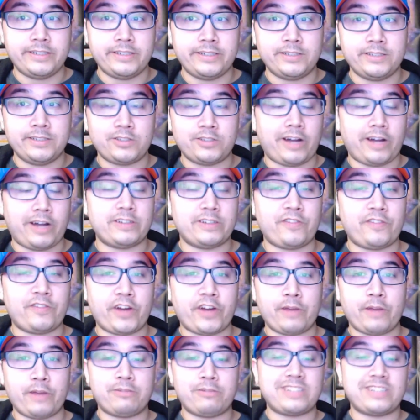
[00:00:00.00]
So I was
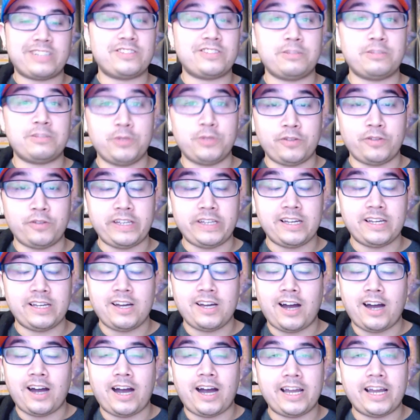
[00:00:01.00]
very impressed with the movie.
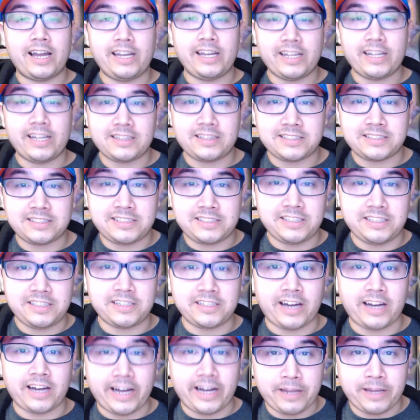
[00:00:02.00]
I didn't get to see it in
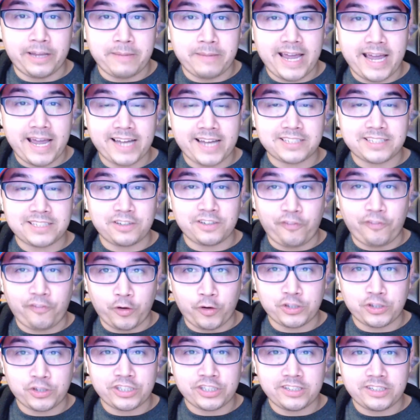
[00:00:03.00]
IMAX,
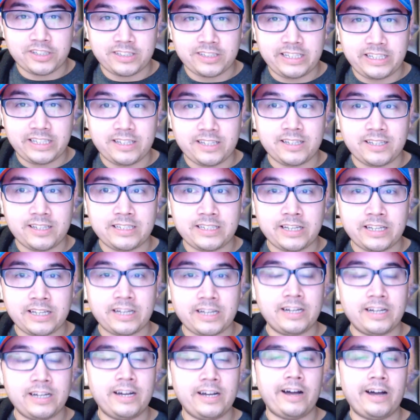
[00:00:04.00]
unfortunately,
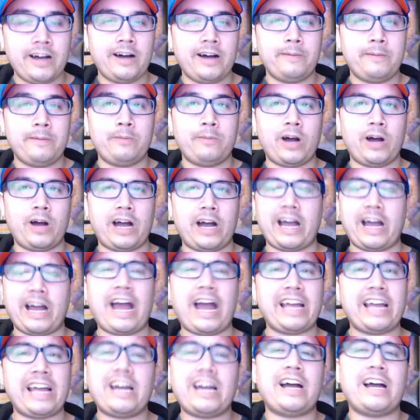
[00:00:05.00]
but
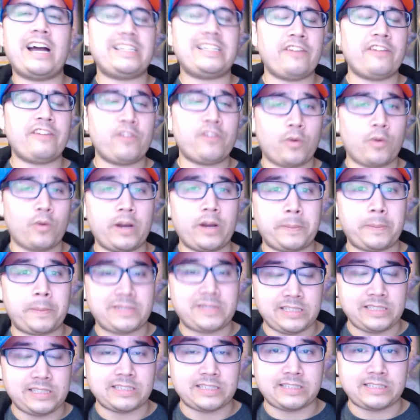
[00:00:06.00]
I definitely want to
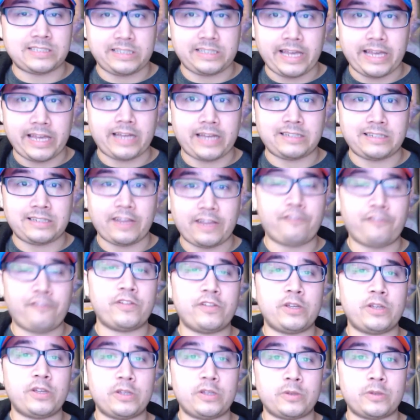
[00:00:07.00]
see this again.
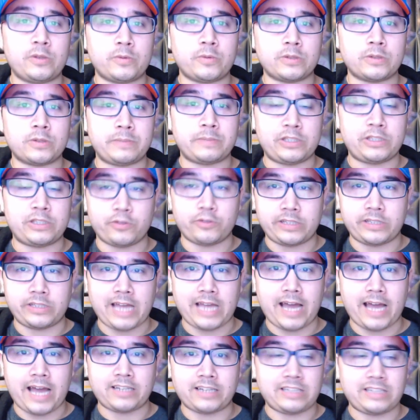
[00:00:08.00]
Definitely will be doing
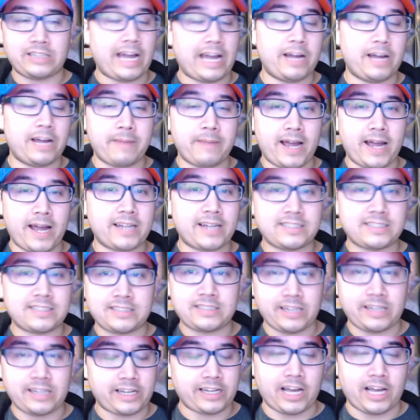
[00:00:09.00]
that. IMAX,
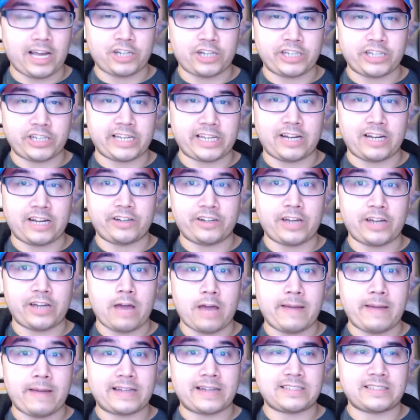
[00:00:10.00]
I gotta check it out in
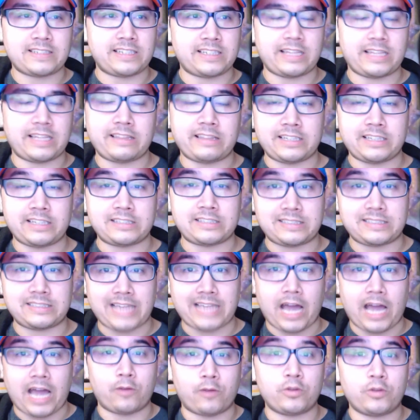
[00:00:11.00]
IMAX, because I think the
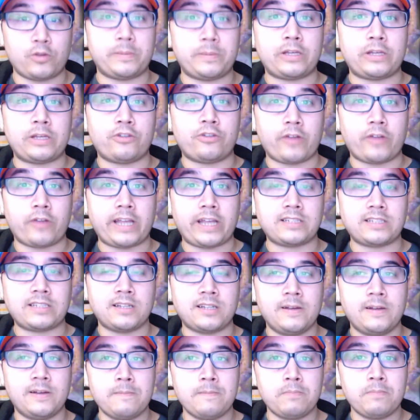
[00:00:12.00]
sound would be great.
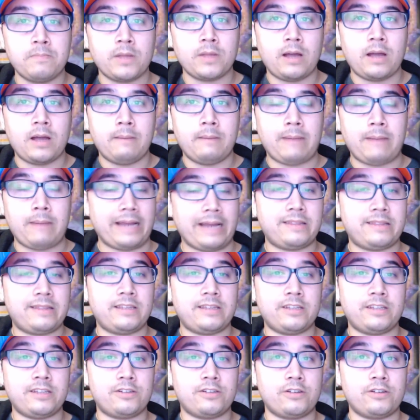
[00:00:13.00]
My
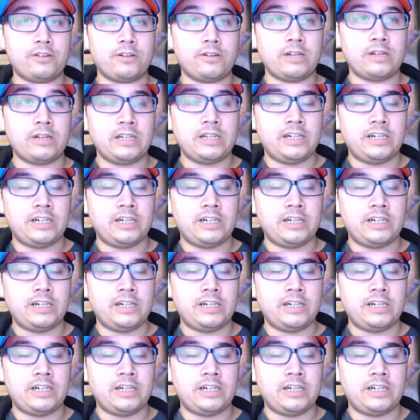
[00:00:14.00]
theater,